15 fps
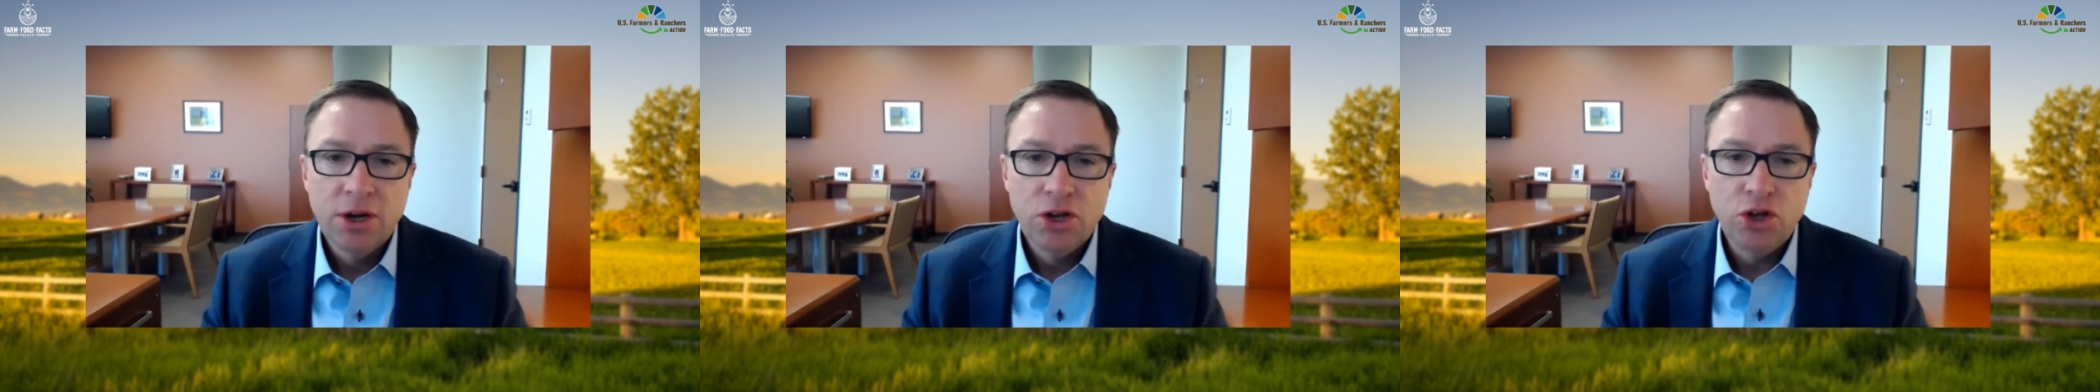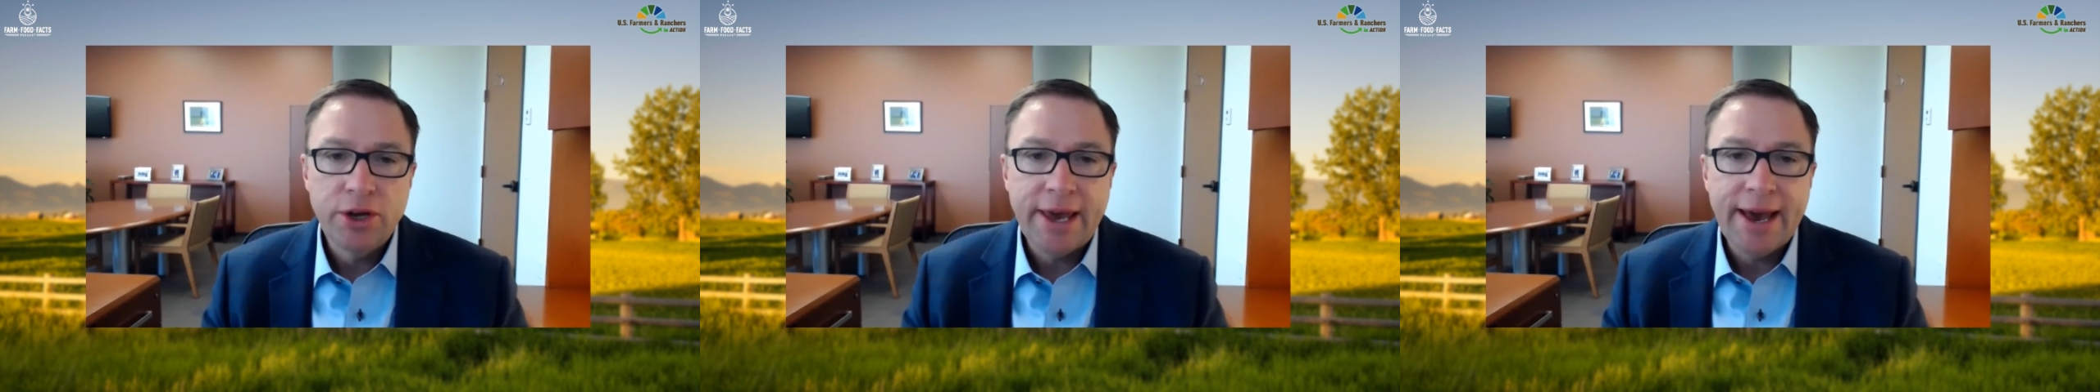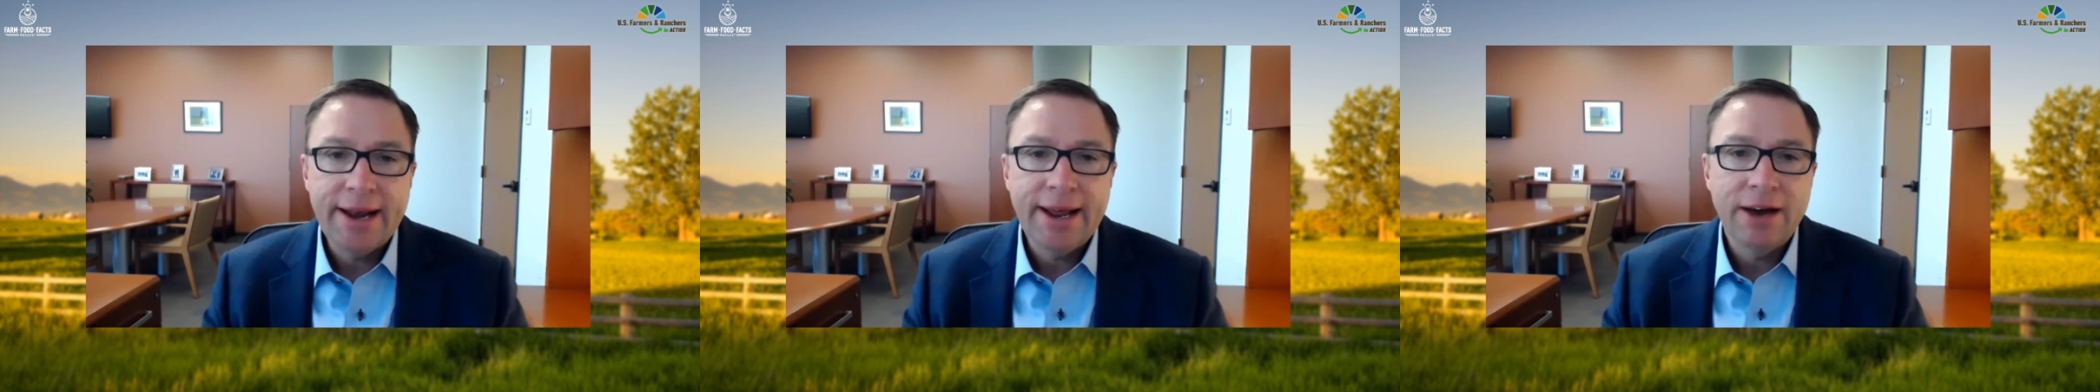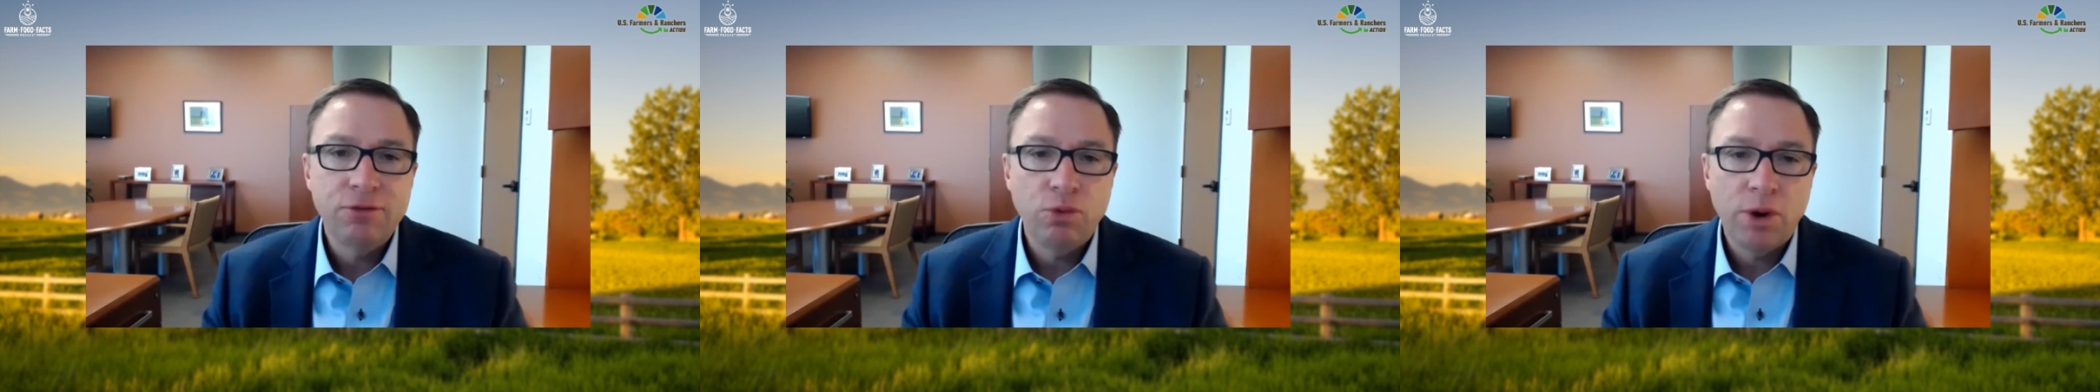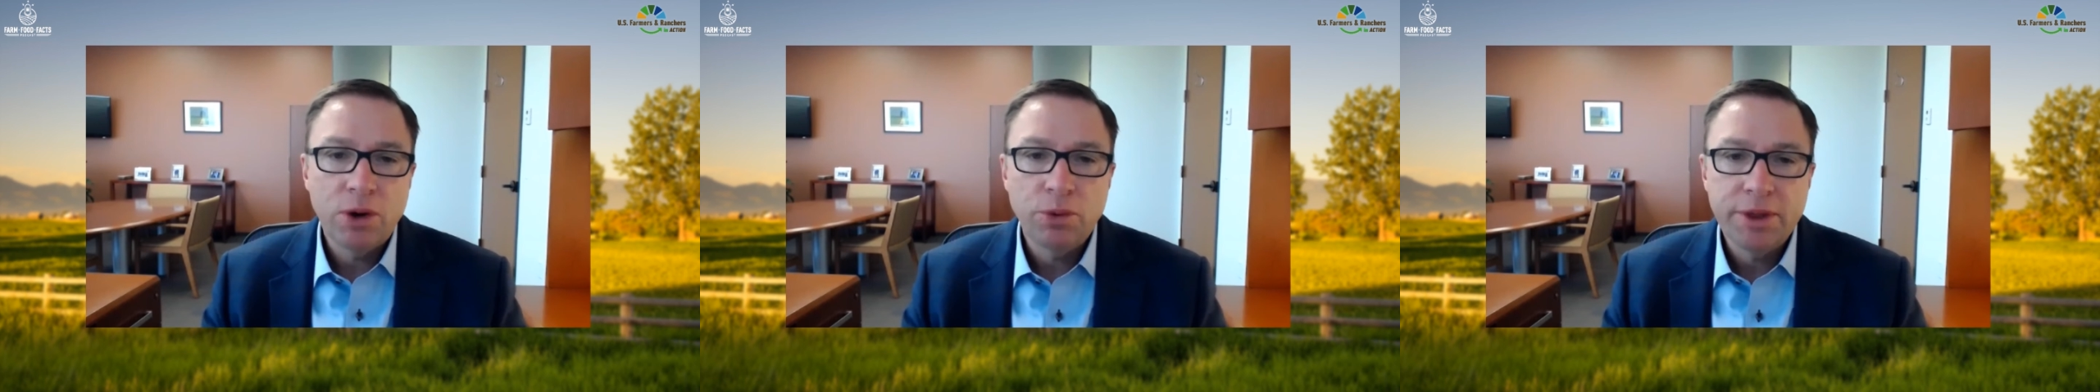You can't have
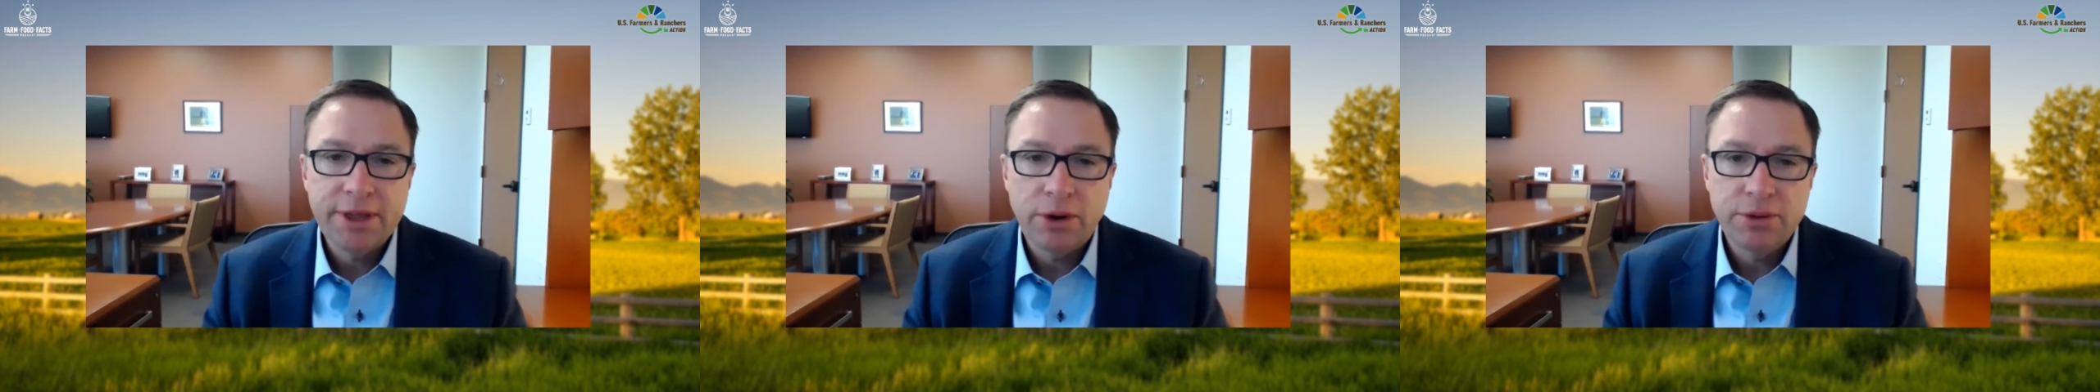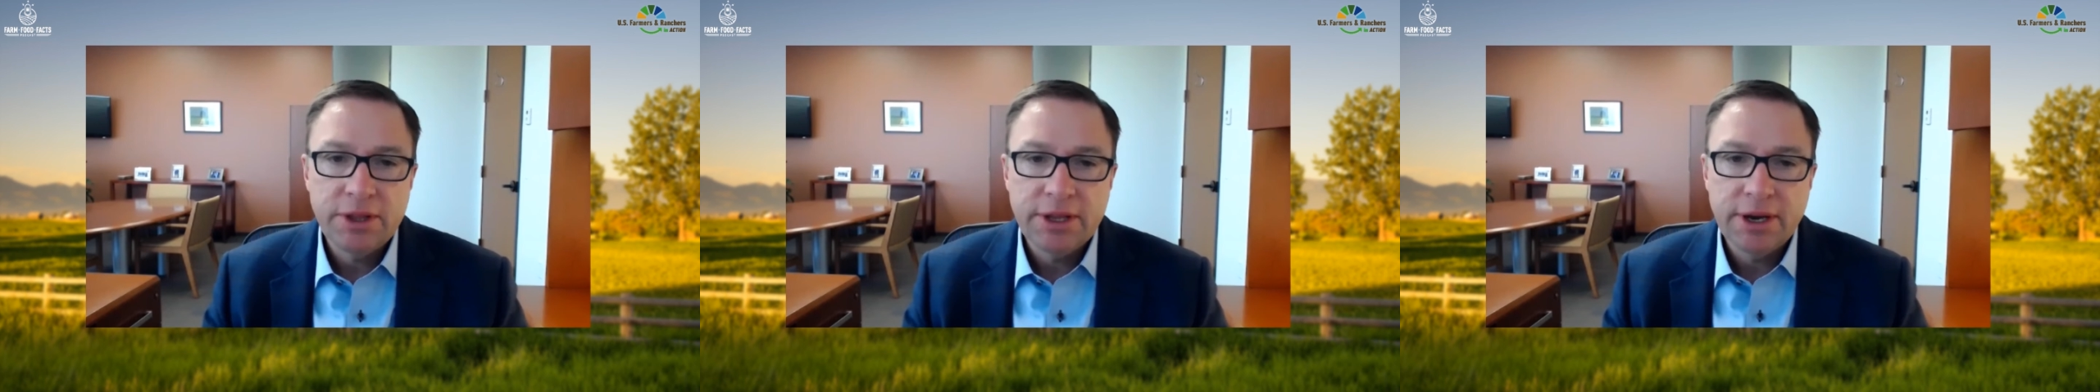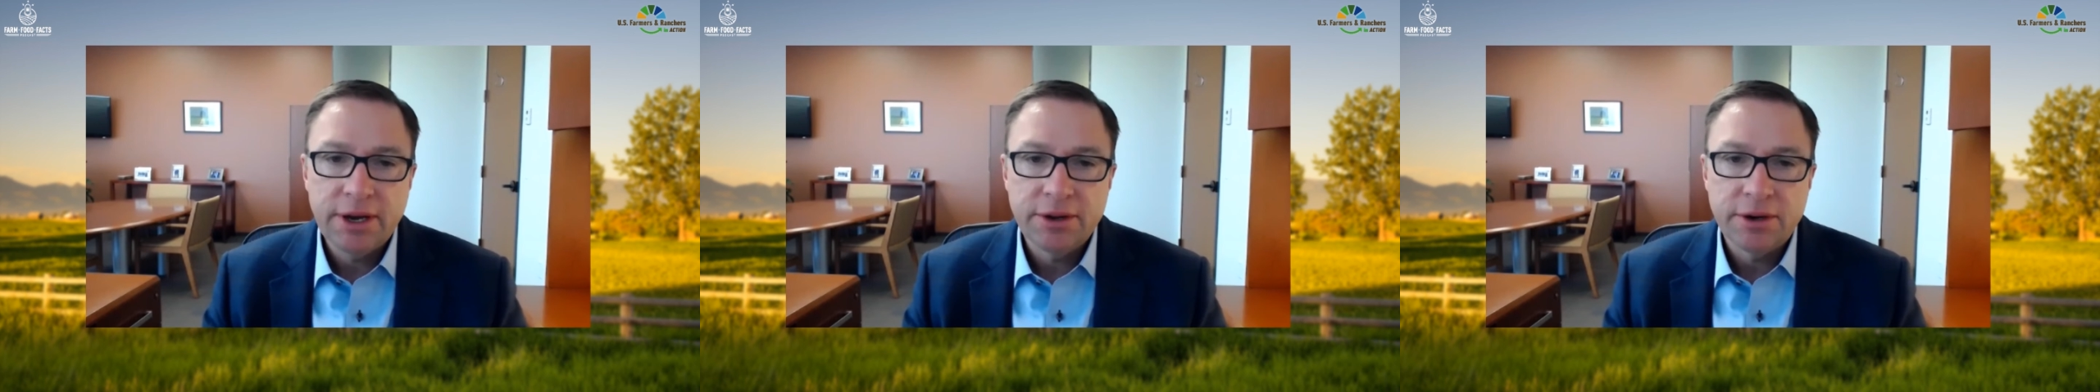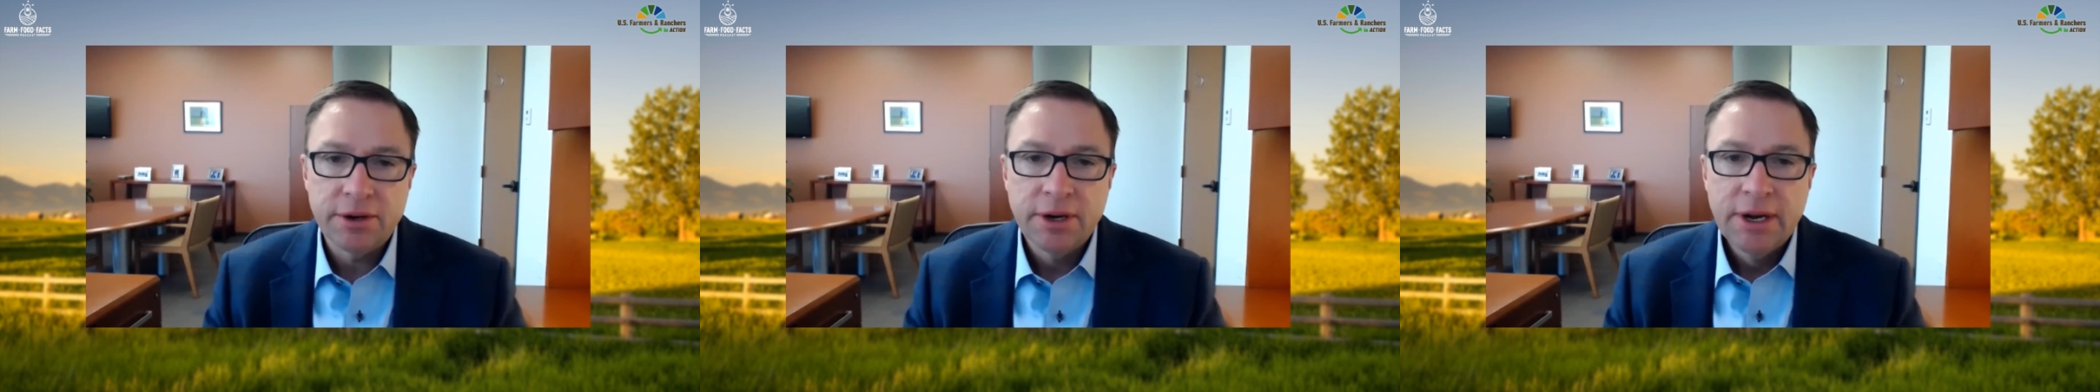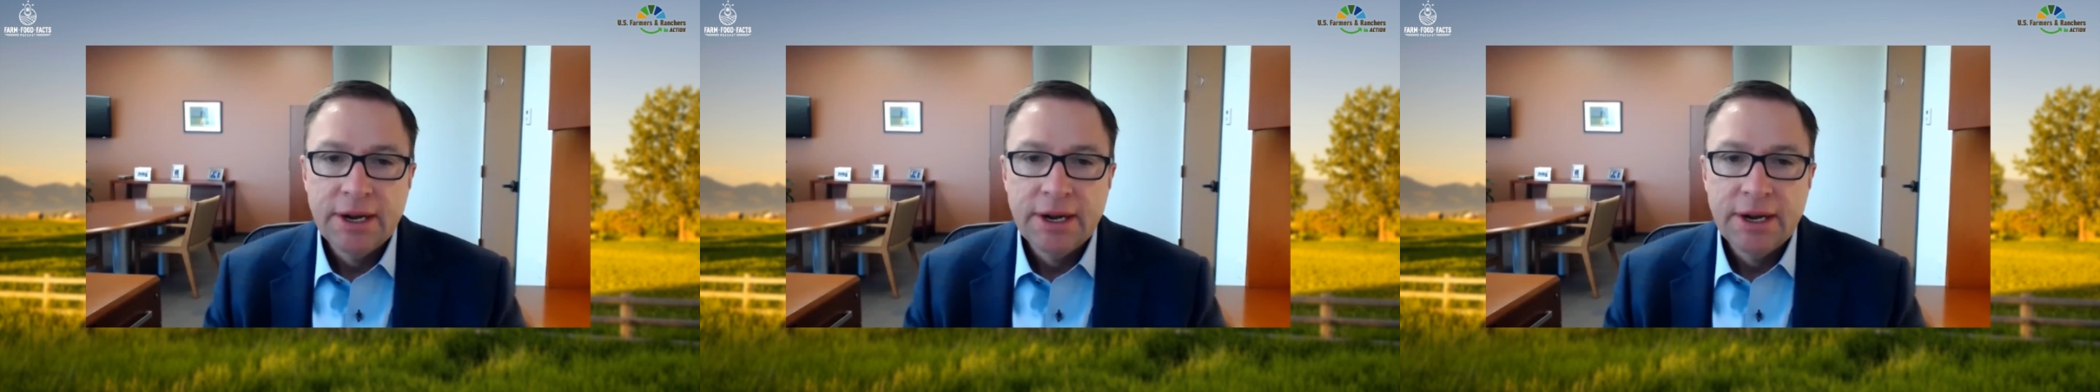one without the other.